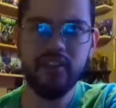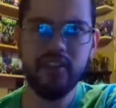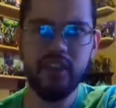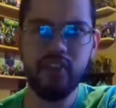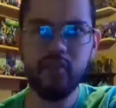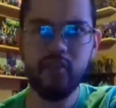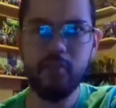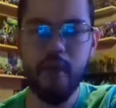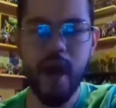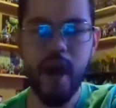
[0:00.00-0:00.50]

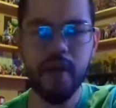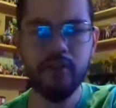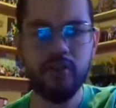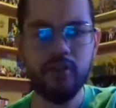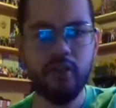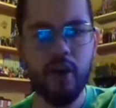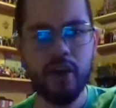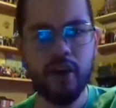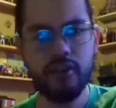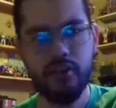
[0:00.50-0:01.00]
SH
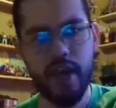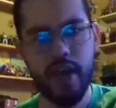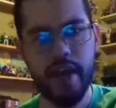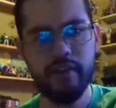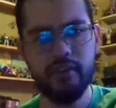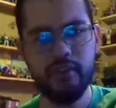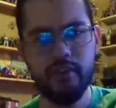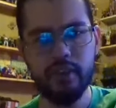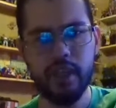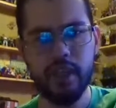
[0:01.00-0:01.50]
Monster Arts
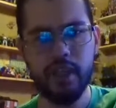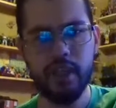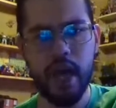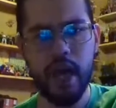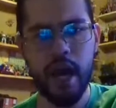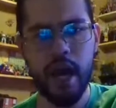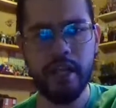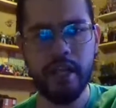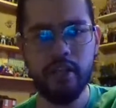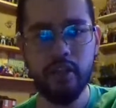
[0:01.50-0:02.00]
Godzilla
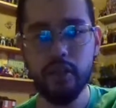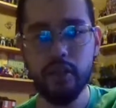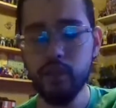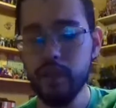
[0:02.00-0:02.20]
line,